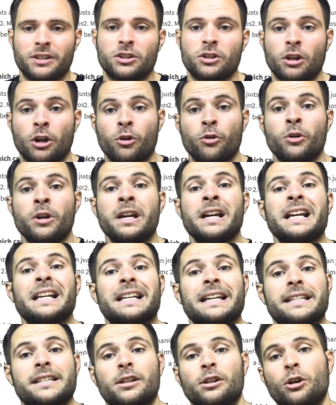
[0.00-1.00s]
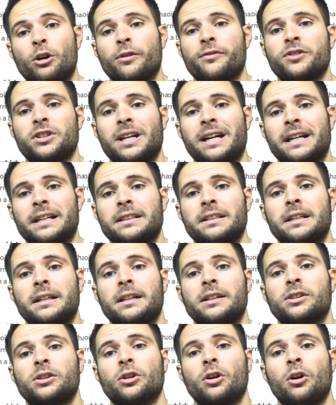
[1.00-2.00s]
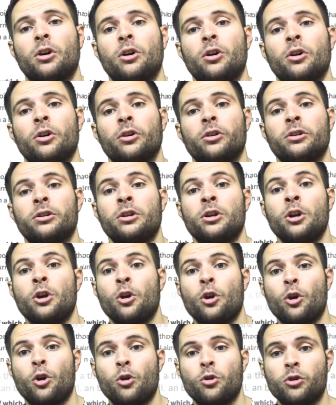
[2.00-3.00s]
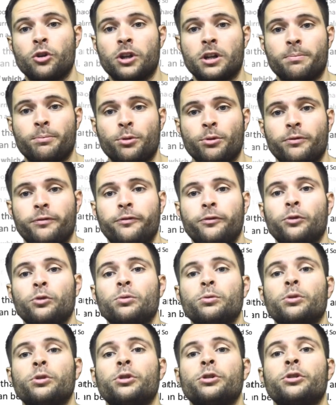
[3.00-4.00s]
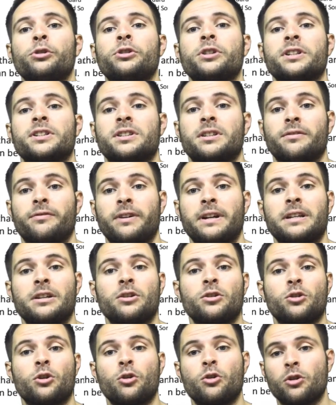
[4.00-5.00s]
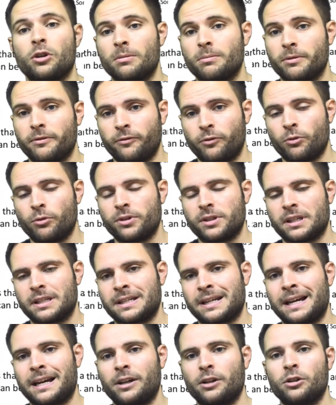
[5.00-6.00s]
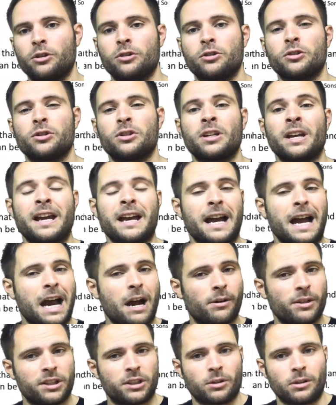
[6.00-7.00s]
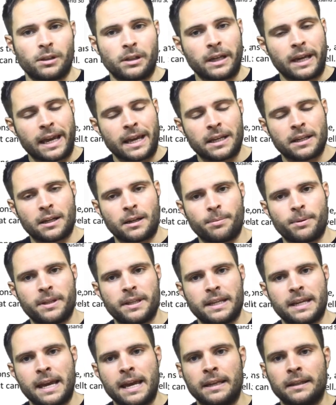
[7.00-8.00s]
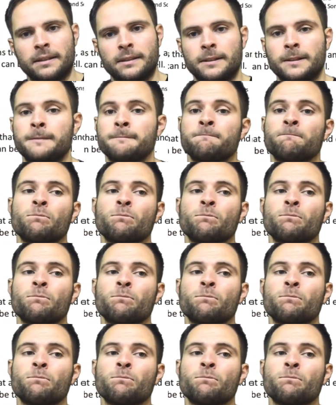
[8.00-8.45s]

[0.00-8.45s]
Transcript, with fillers: So there's a lot of tactics on who you're going to put forward as defenders, who you're going to put forward as attackers, how it's going to end up at the end.